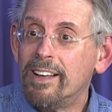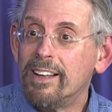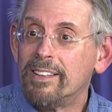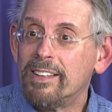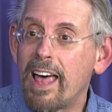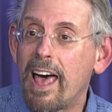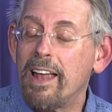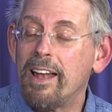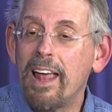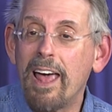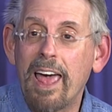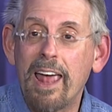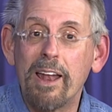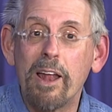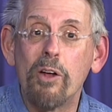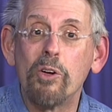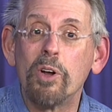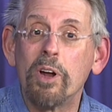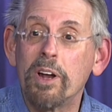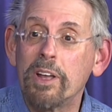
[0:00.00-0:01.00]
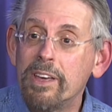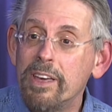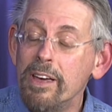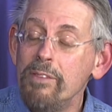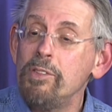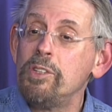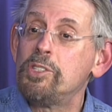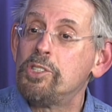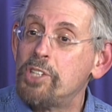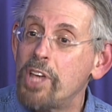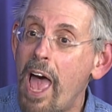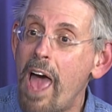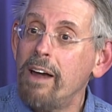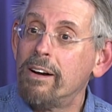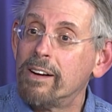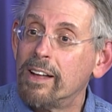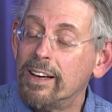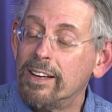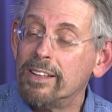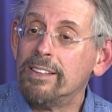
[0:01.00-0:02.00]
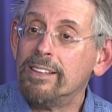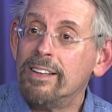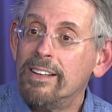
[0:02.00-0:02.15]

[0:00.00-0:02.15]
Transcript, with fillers: that, and on a given Saturday,